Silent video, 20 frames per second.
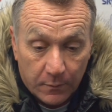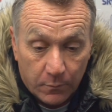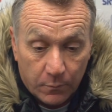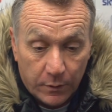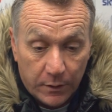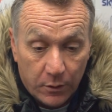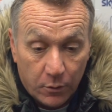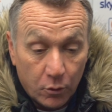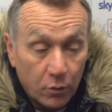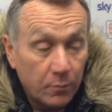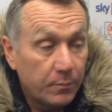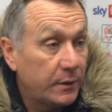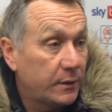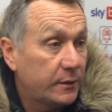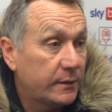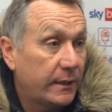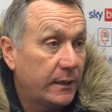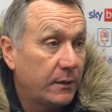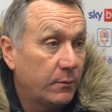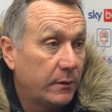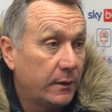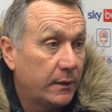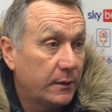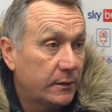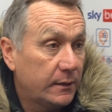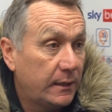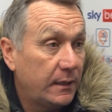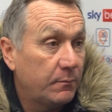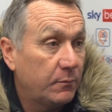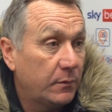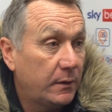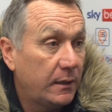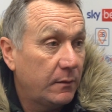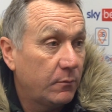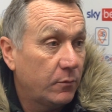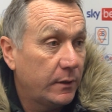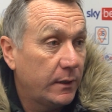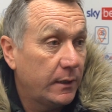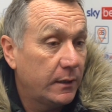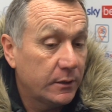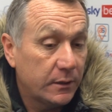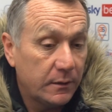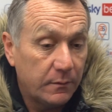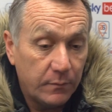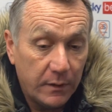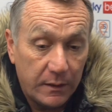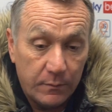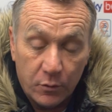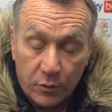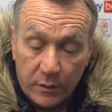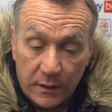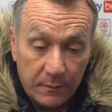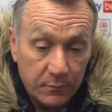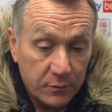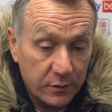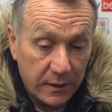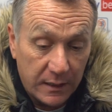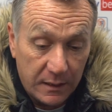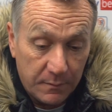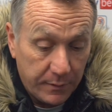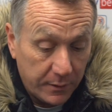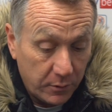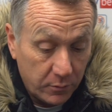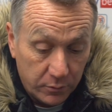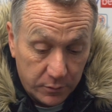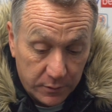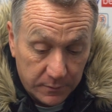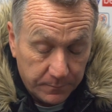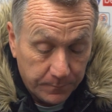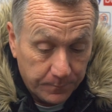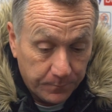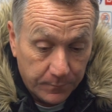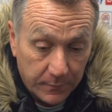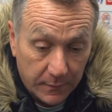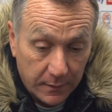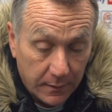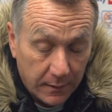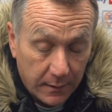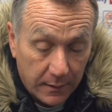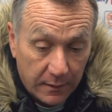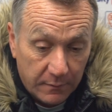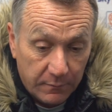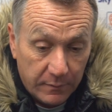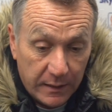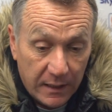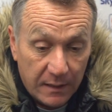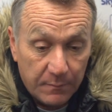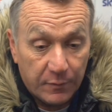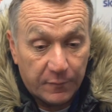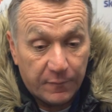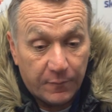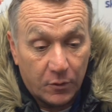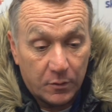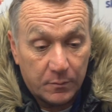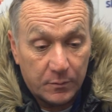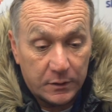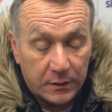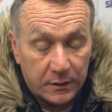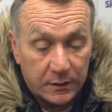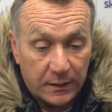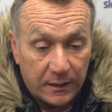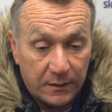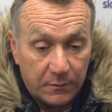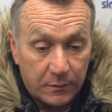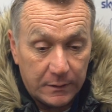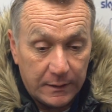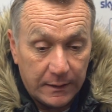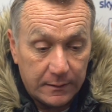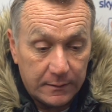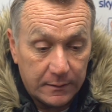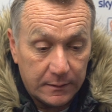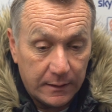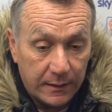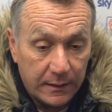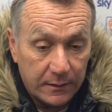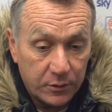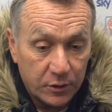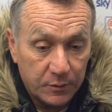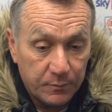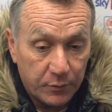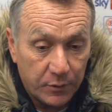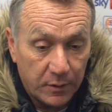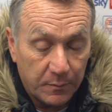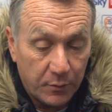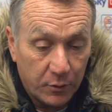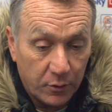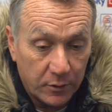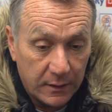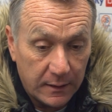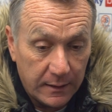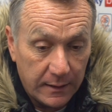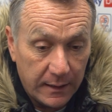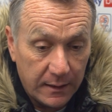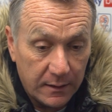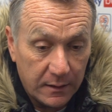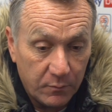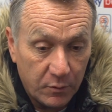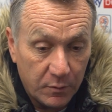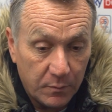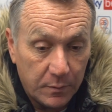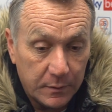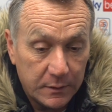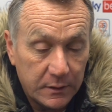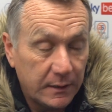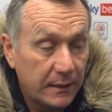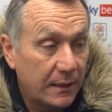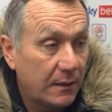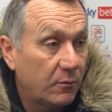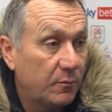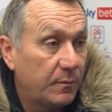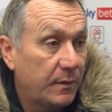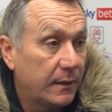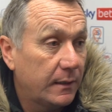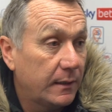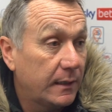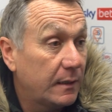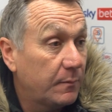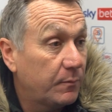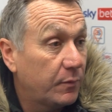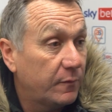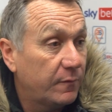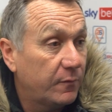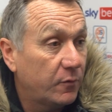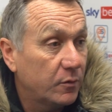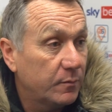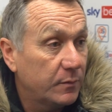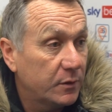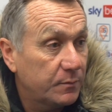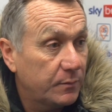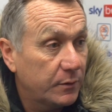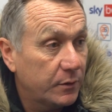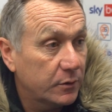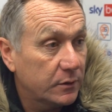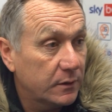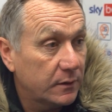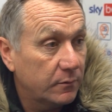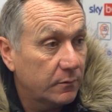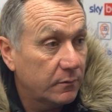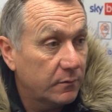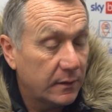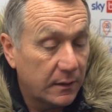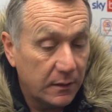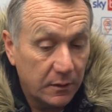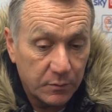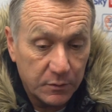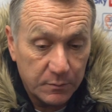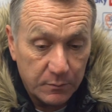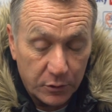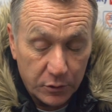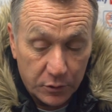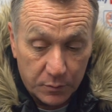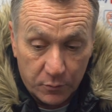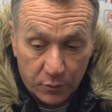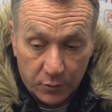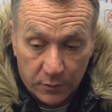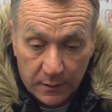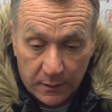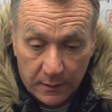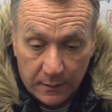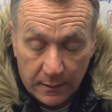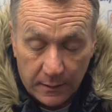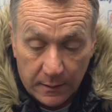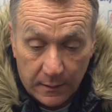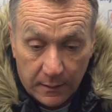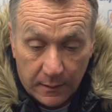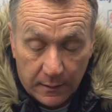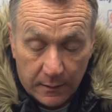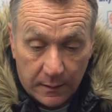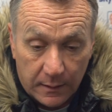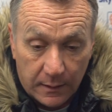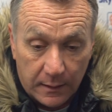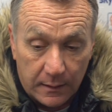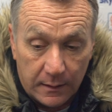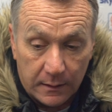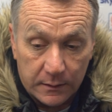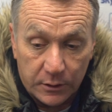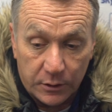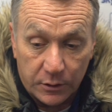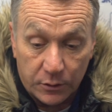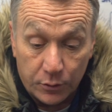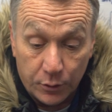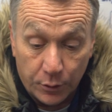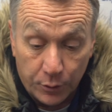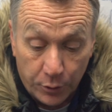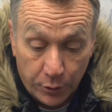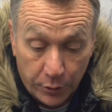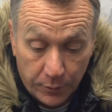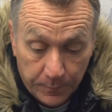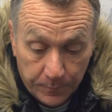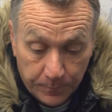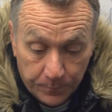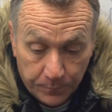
We hope we stay with us, keep with us, and we'll keep trying to build. We get performances like we did today and just put a ball in the net, then we'd be saying that would be a great performance, because I don't think there was much more that the lads could do.